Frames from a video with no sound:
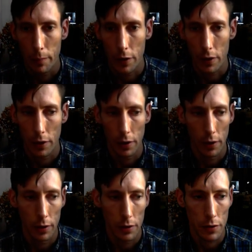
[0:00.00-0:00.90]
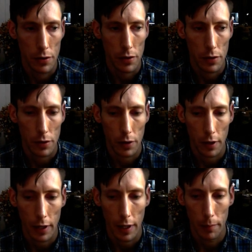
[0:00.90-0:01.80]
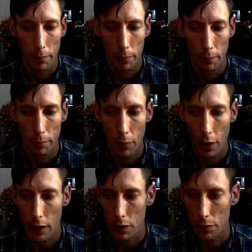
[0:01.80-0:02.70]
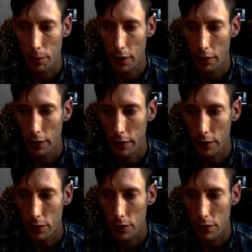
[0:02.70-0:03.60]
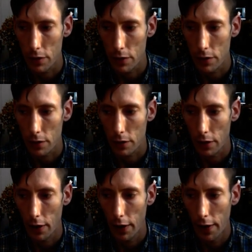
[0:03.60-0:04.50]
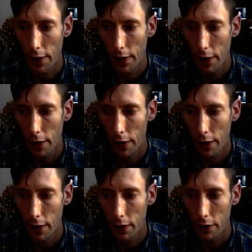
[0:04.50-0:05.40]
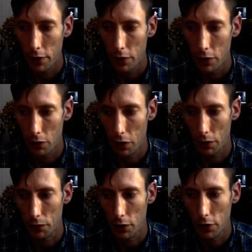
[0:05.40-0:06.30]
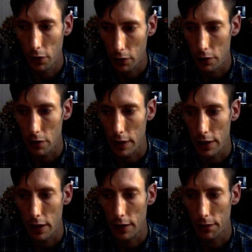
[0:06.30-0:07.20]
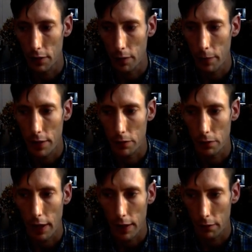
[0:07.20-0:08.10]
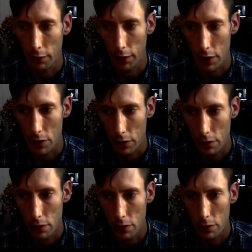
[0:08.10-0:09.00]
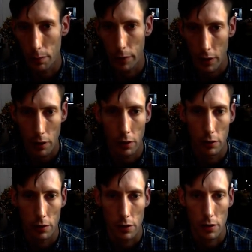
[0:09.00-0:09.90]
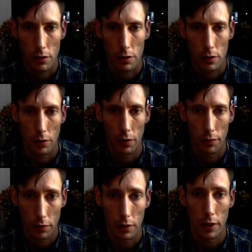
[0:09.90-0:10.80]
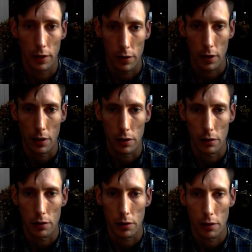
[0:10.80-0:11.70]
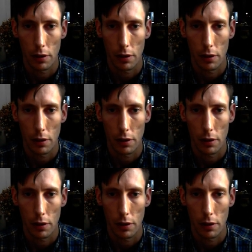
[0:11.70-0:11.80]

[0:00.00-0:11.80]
Because in my experience, you're often not treated for your mental health issues because of your addiction issues.